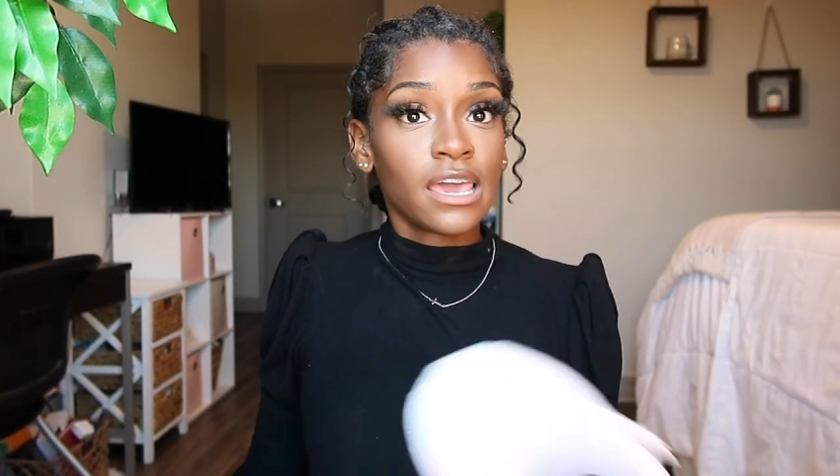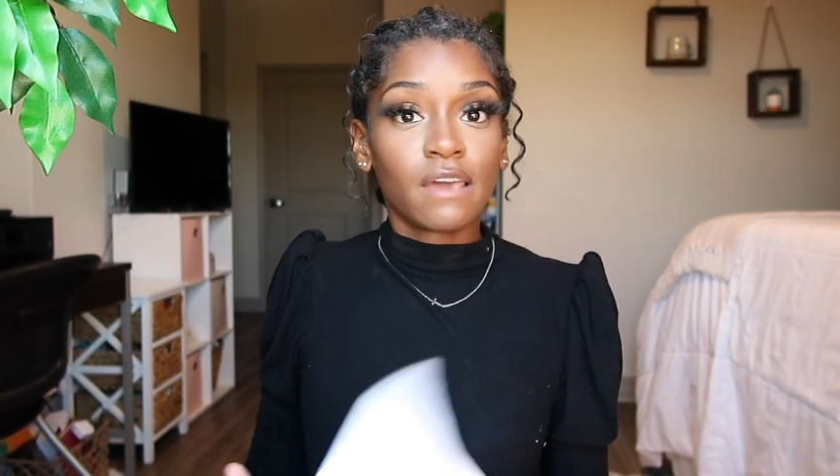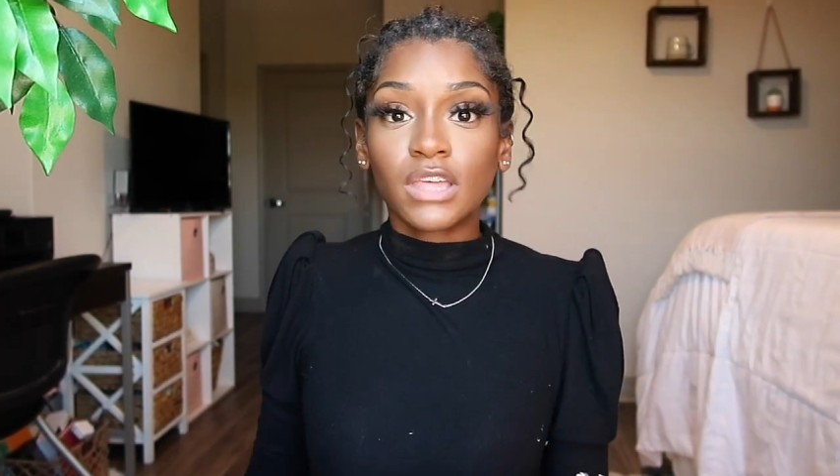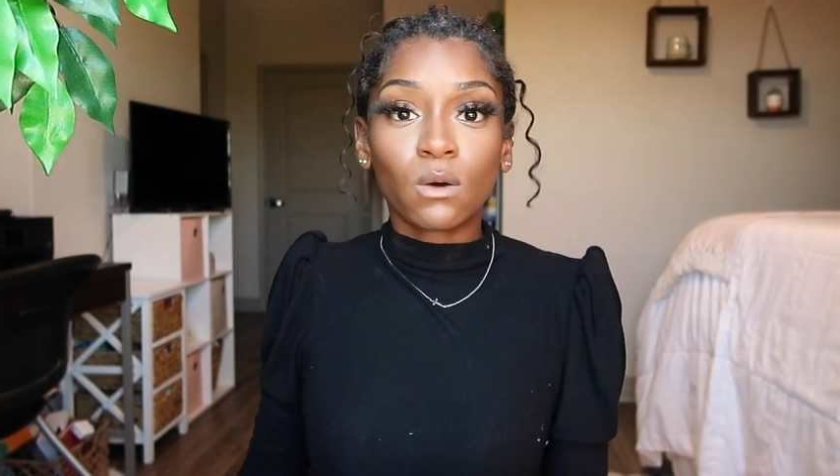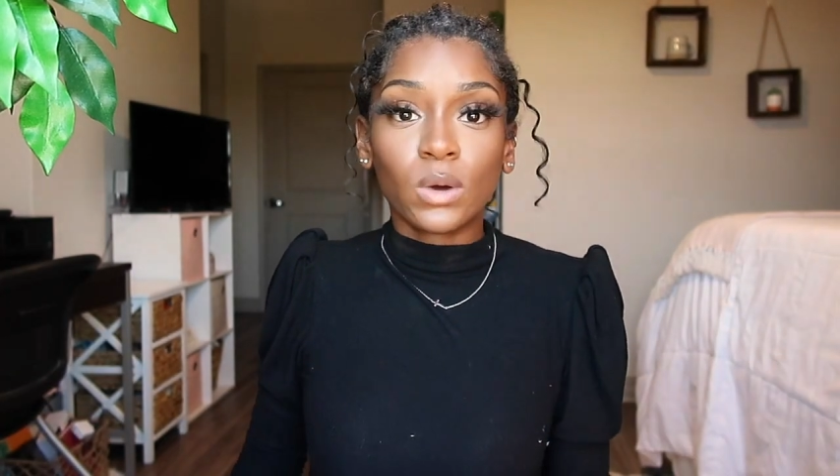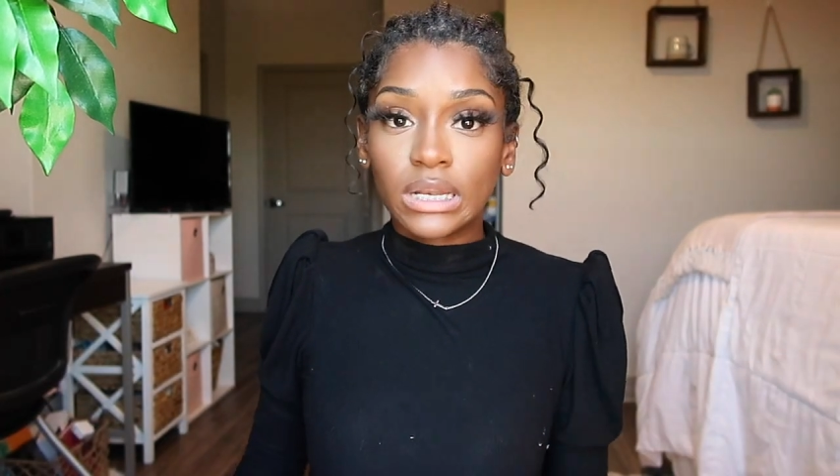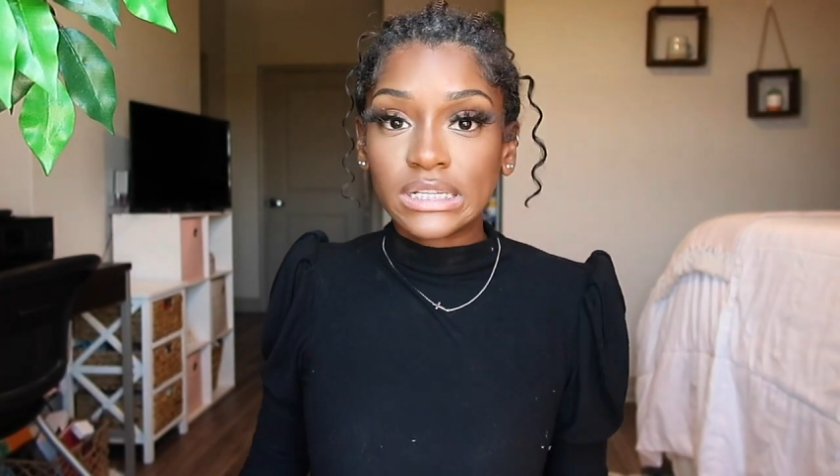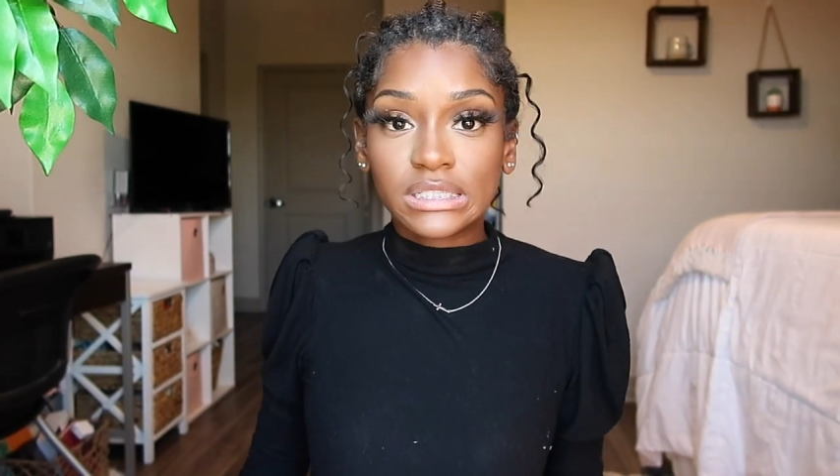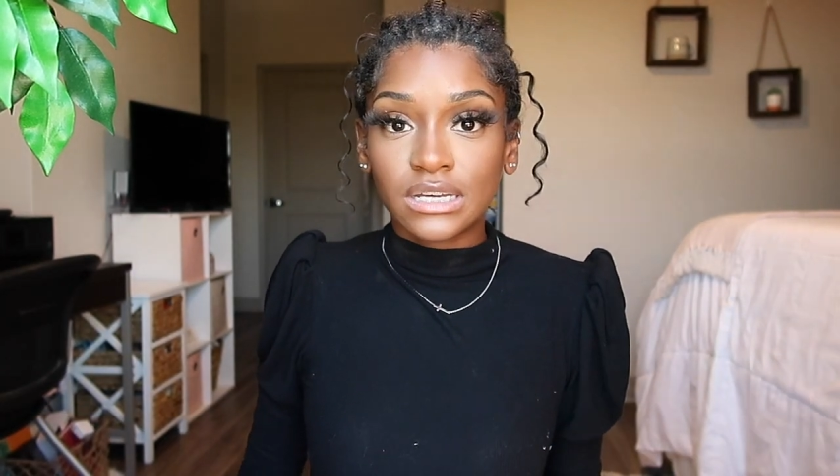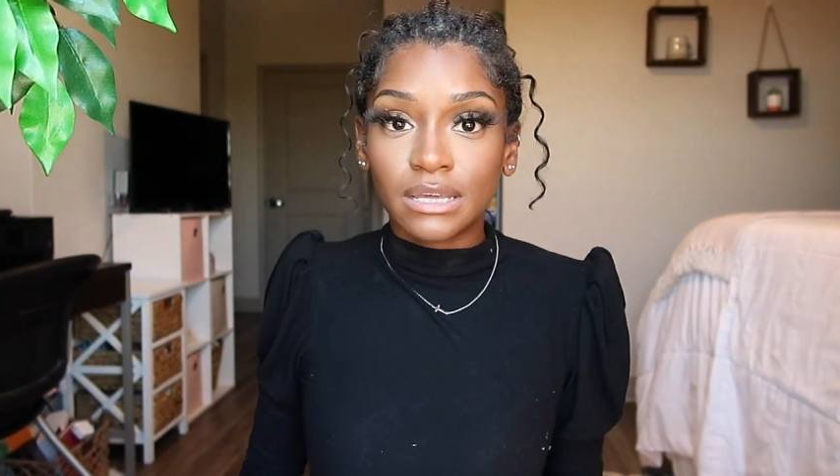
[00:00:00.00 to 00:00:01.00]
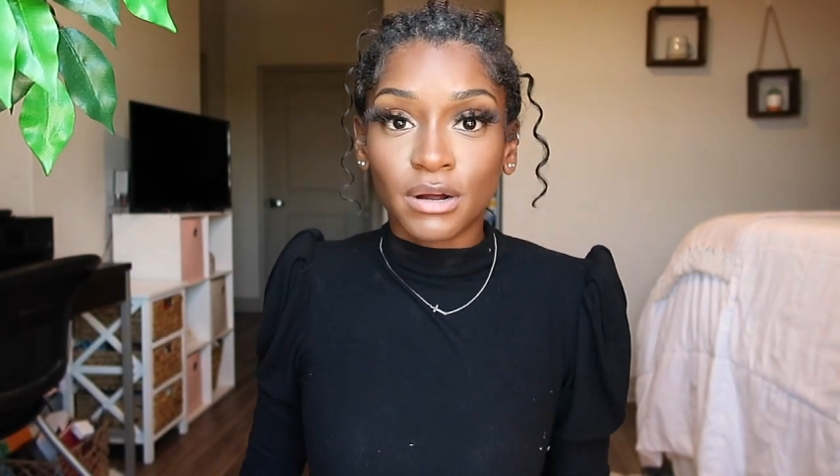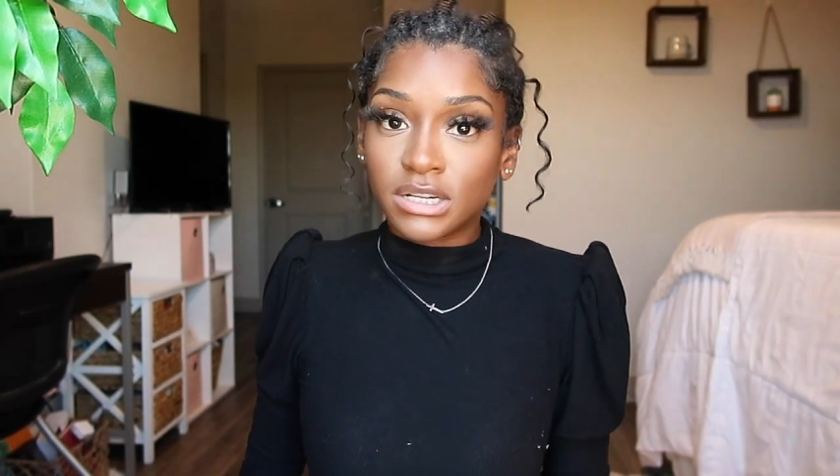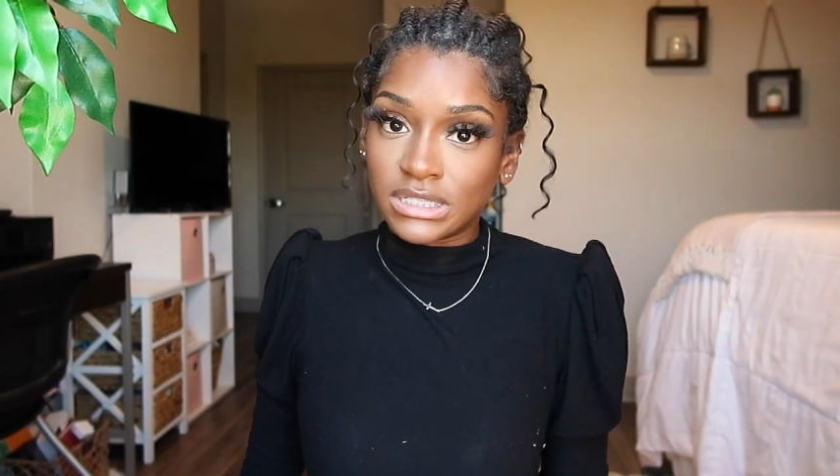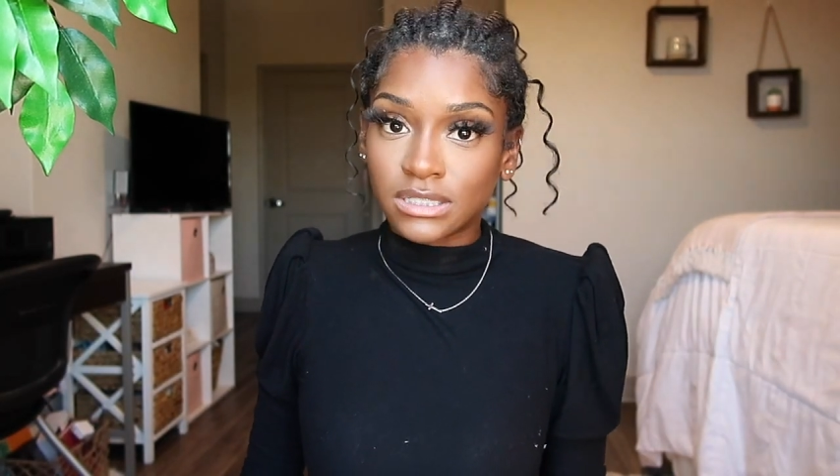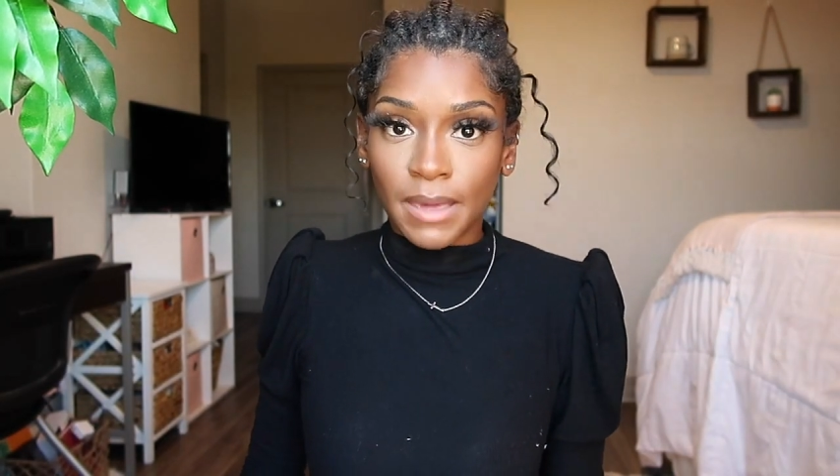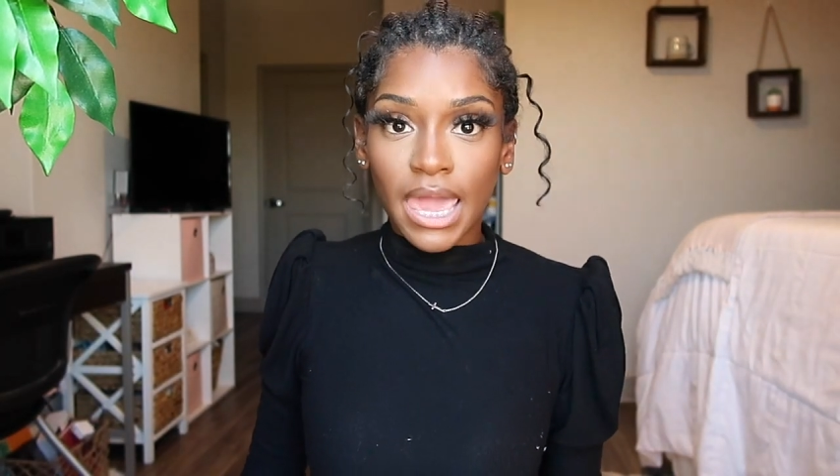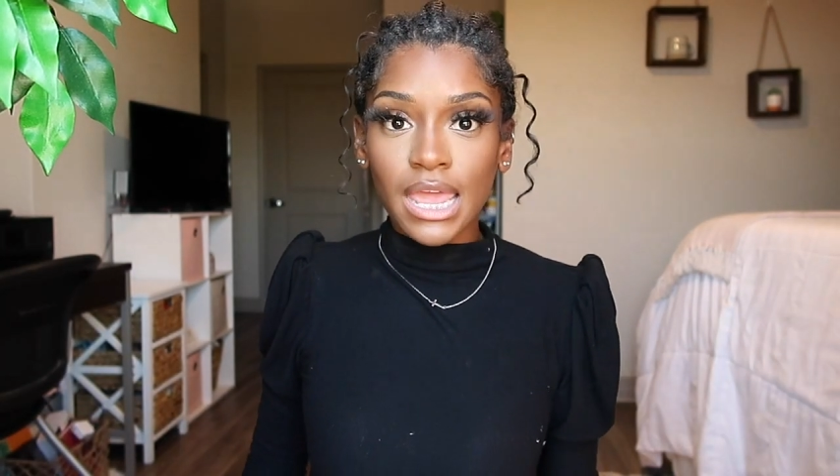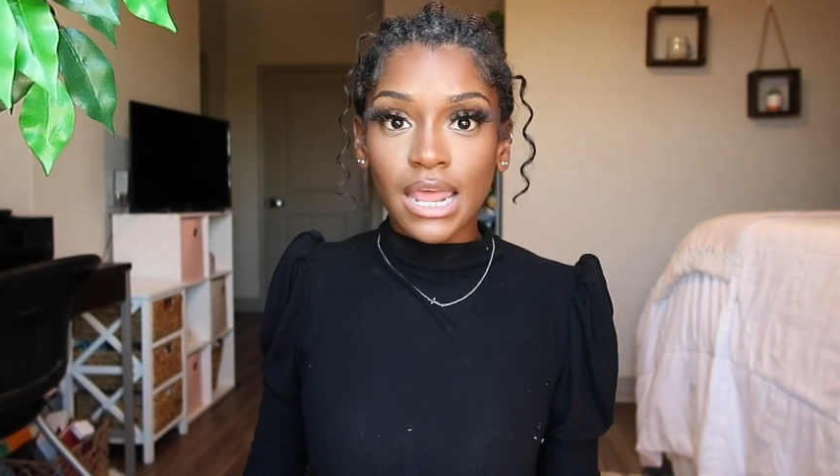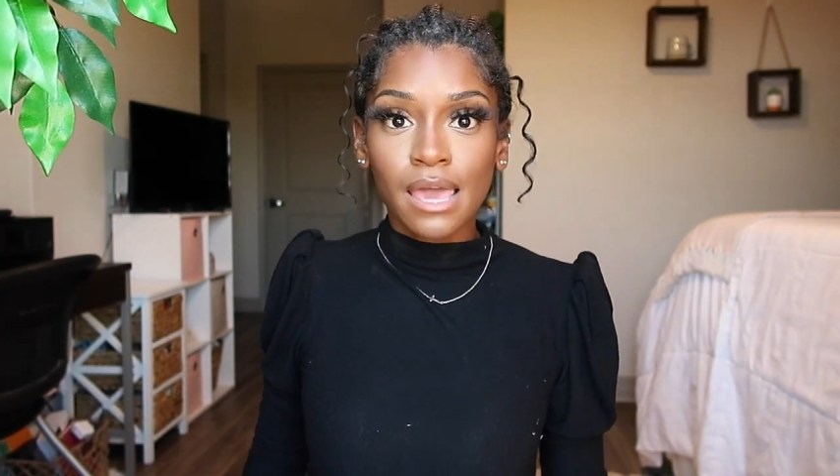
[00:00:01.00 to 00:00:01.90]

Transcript: if they're willing to participate,